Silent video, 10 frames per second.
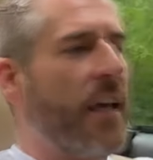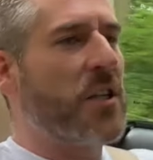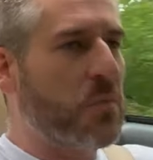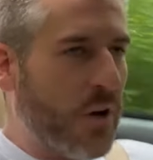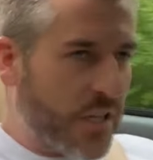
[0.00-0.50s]

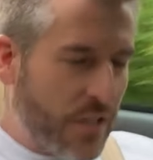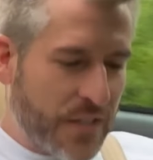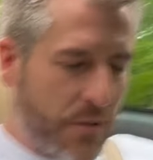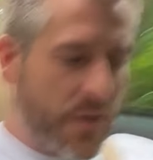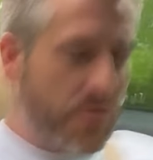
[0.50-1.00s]
Guess what? You can
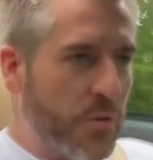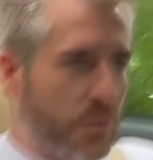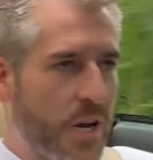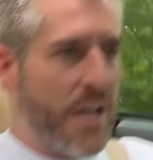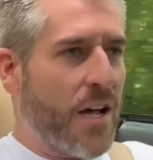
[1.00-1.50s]
see what I'm doing
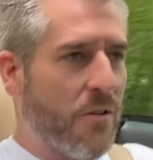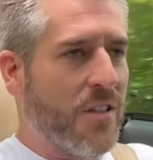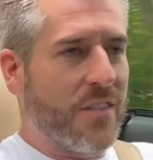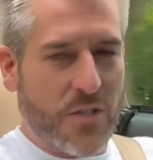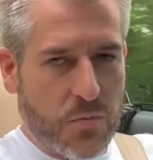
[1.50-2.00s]
right now.
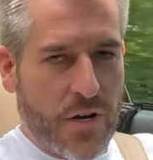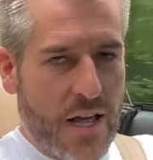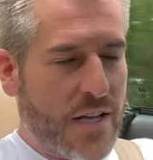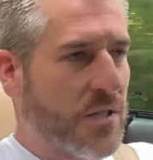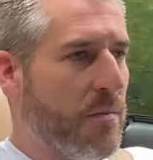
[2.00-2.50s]
This one
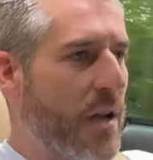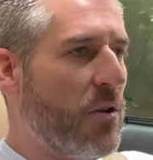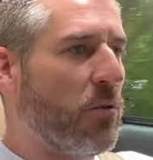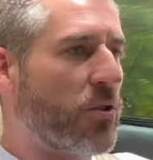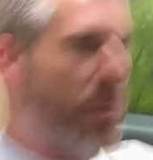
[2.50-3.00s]
has a
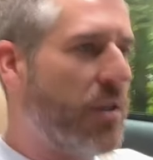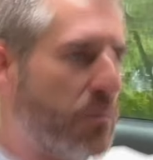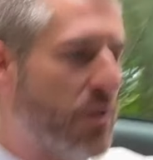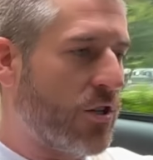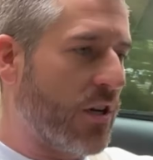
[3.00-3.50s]
manual
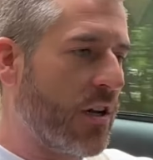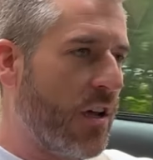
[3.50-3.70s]
transmission.